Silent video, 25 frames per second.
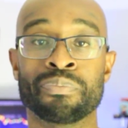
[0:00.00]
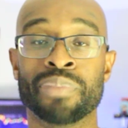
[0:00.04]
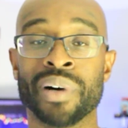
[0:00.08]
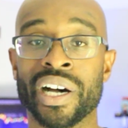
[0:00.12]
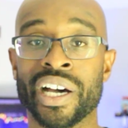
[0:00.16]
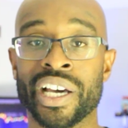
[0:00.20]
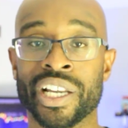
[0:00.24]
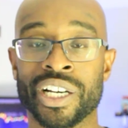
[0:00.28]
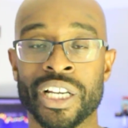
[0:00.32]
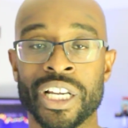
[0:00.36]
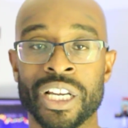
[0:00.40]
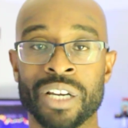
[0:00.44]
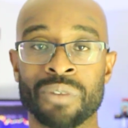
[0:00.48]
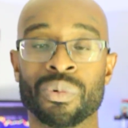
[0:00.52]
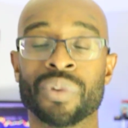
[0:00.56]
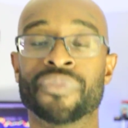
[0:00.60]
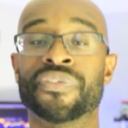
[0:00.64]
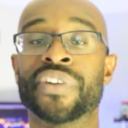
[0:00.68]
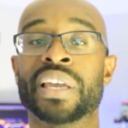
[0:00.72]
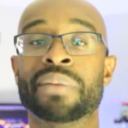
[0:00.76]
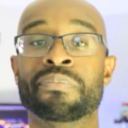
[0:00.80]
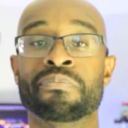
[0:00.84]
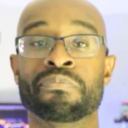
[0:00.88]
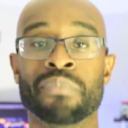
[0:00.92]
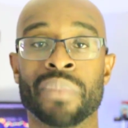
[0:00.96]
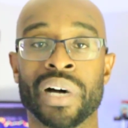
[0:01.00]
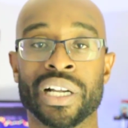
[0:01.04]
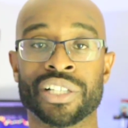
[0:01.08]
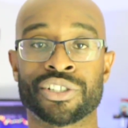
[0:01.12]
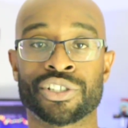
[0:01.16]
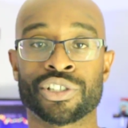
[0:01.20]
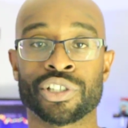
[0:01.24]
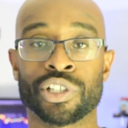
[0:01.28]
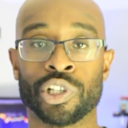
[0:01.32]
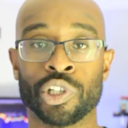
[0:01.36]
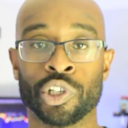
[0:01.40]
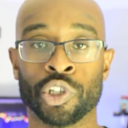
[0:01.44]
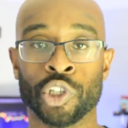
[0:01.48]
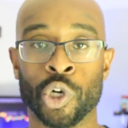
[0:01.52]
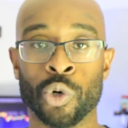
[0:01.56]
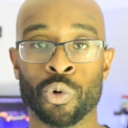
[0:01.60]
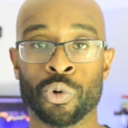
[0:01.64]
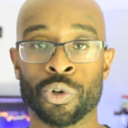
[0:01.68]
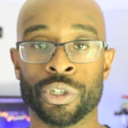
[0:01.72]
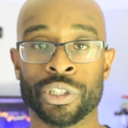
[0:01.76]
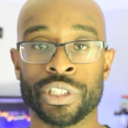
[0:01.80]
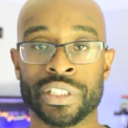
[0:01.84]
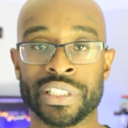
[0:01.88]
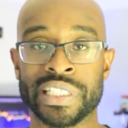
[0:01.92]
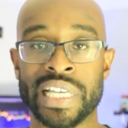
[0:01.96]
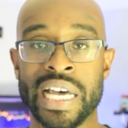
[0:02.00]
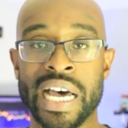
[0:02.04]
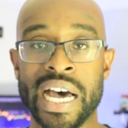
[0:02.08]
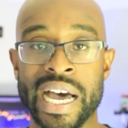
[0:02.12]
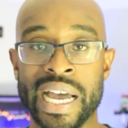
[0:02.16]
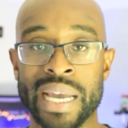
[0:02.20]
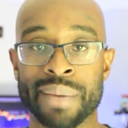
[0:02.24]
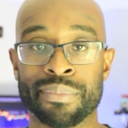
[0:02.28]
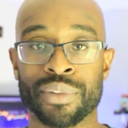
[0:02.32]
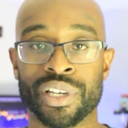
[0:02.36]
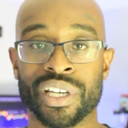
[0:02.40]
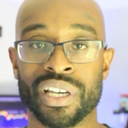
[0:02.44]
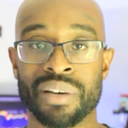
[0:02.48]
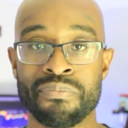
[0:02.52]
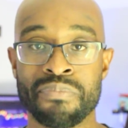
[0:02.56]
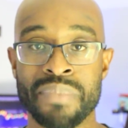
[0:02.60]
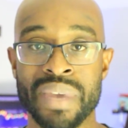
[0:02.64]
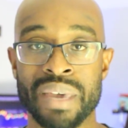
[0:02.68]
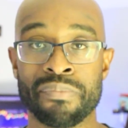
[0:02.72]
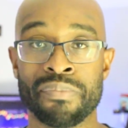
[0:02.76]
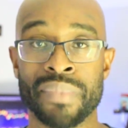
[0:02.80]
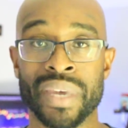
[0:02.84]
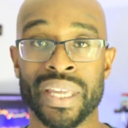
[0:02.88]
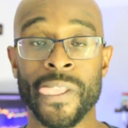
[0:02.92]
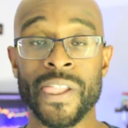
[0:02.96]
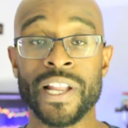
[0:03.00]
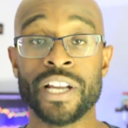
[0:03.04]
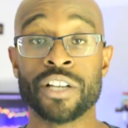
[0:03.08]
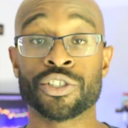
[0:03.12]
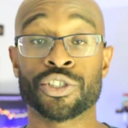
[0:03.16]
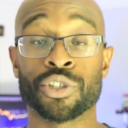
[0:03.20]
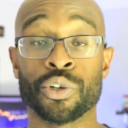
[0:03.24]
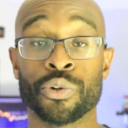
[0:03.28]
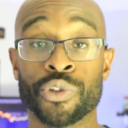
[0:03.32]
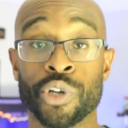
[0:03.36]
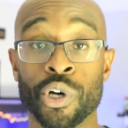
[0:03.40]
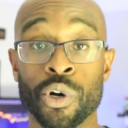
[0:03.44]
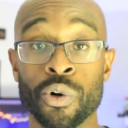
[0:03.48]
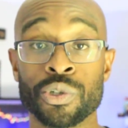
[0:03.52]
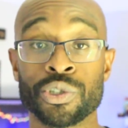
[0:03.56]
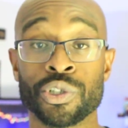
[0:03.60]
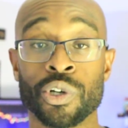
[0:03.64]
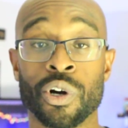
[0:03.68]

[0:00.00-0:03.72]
but with a much lower time commitment. So those